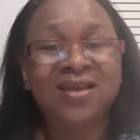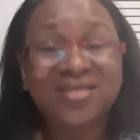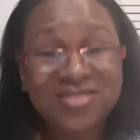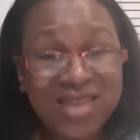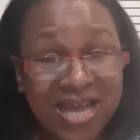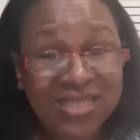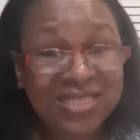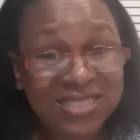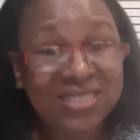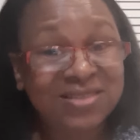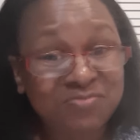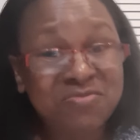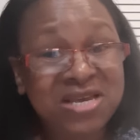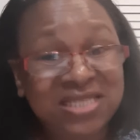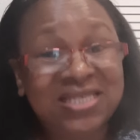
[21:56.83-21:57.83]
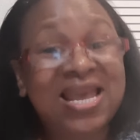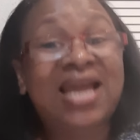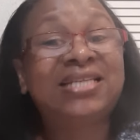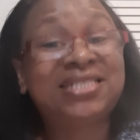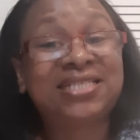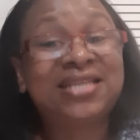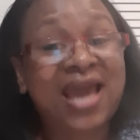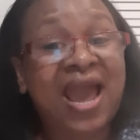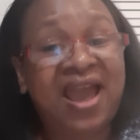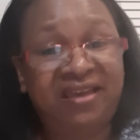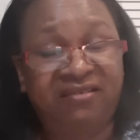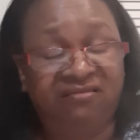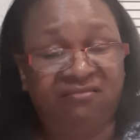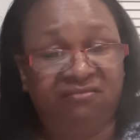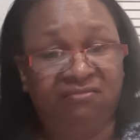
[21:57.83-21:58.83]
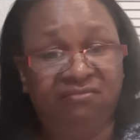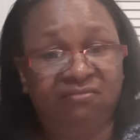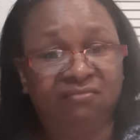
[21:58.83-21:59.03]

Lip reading: That means they are denying.